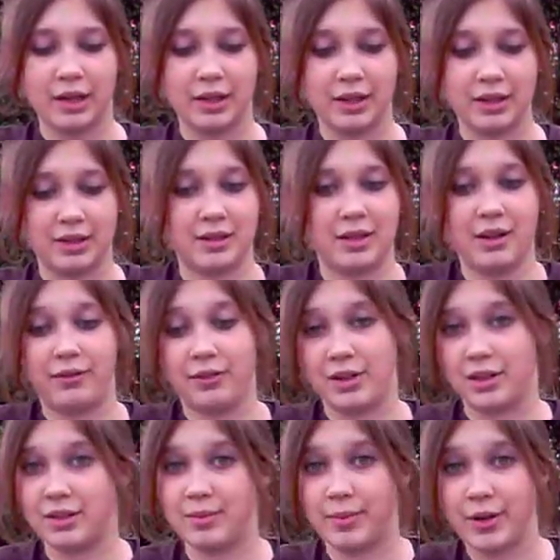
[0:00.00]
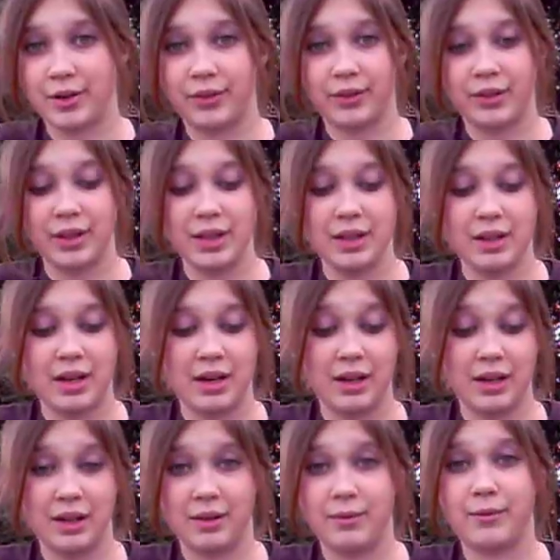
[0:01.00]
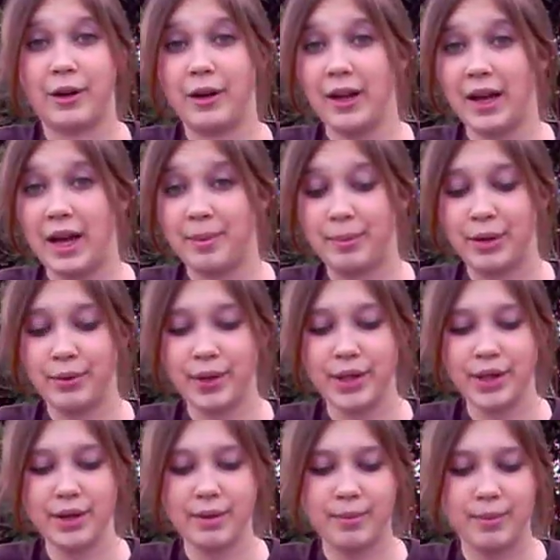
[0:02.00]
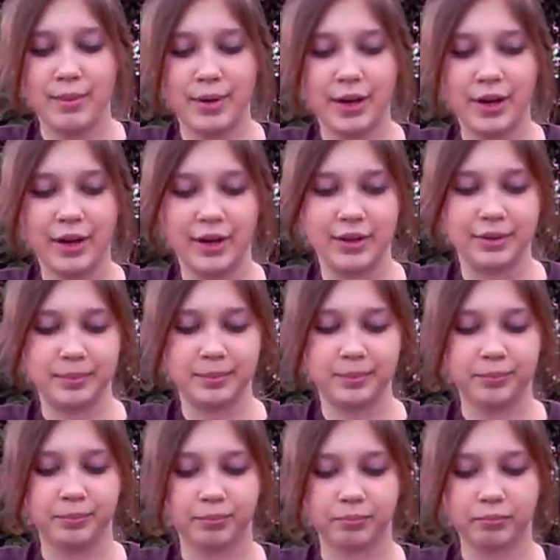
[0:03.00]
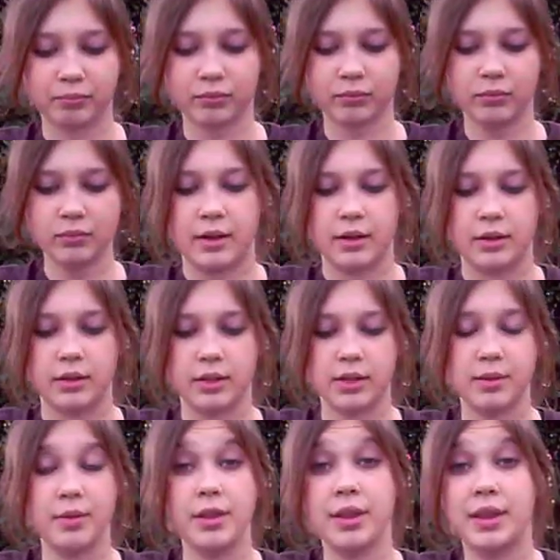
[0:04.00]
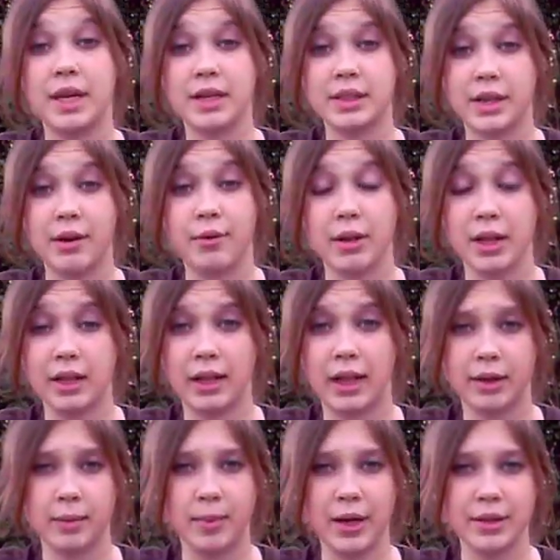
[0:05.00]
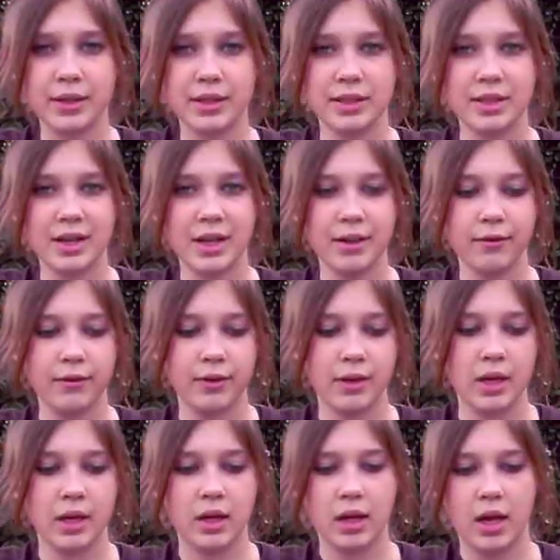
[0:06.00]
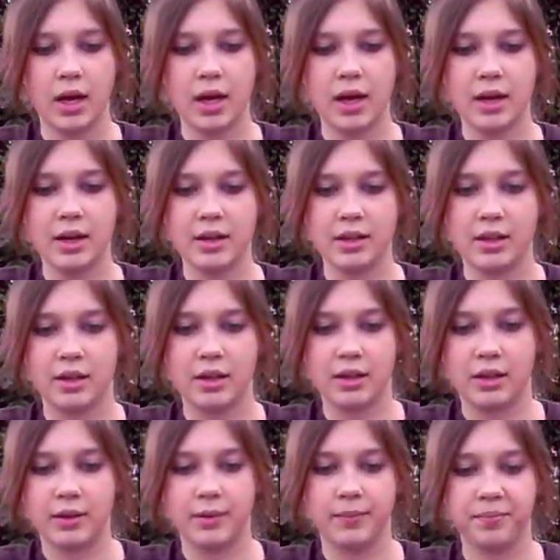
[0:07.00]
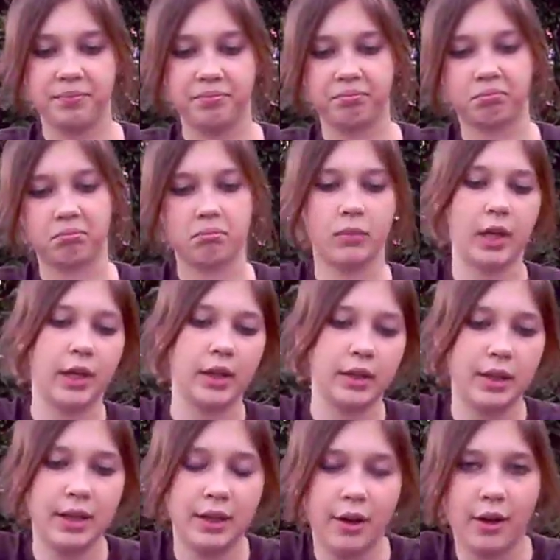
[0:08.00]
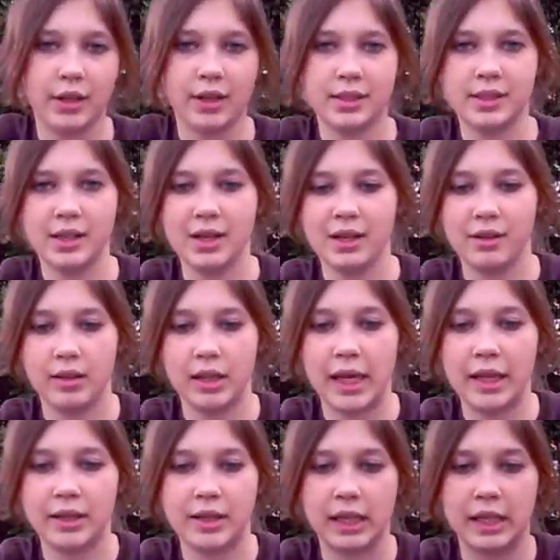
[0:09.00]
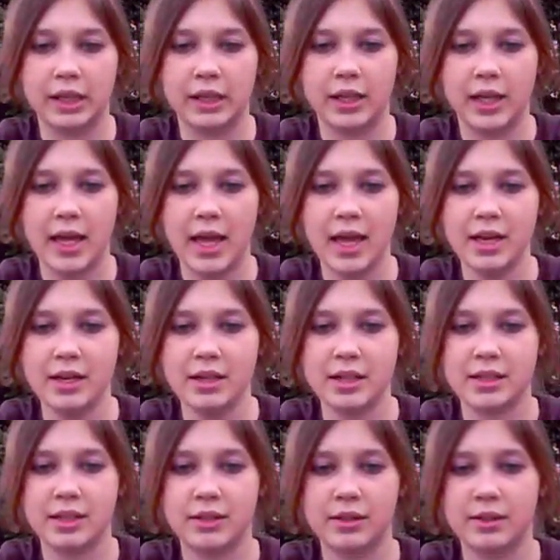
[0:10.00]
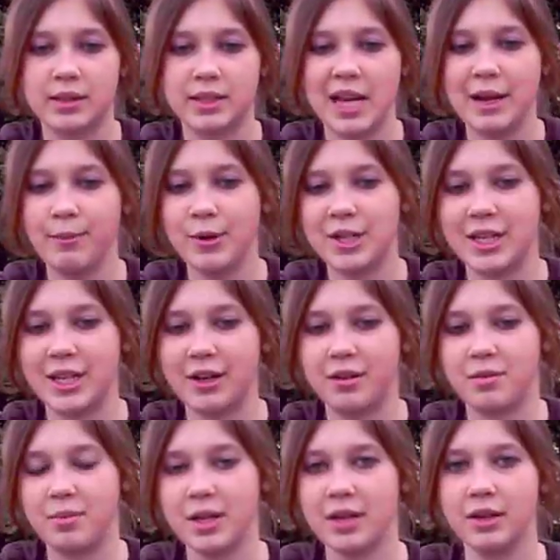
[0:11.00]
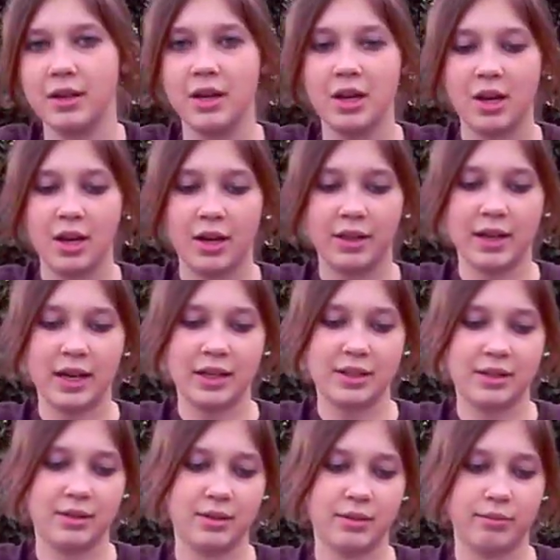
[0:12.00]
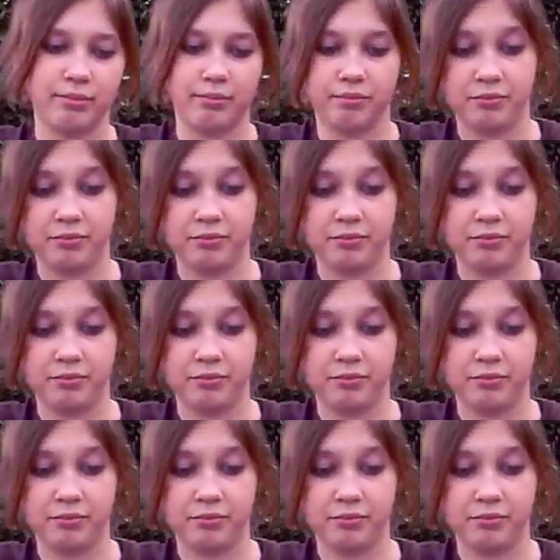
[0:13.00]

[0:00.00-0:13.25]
this knife does it perfectly. I am very happy with it. Some of the things I really like about this knife, I think y'all can see that the end is tapered down a bit. That's,